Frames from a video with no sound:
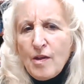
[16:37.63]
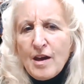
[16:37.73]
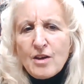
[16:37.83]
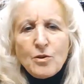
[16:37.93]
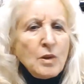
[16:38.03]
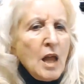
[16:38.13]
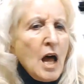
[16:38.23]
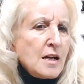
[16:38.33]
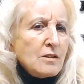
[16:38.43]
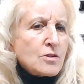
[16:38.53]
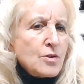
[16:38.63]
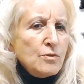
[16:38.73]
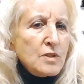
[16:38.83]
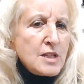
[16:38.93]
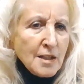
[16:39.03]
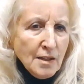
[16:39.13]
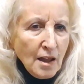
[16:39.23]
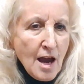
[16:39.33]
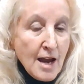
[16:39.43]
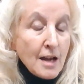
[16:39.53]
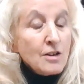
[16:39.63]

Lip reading: that you liked or you didn't like.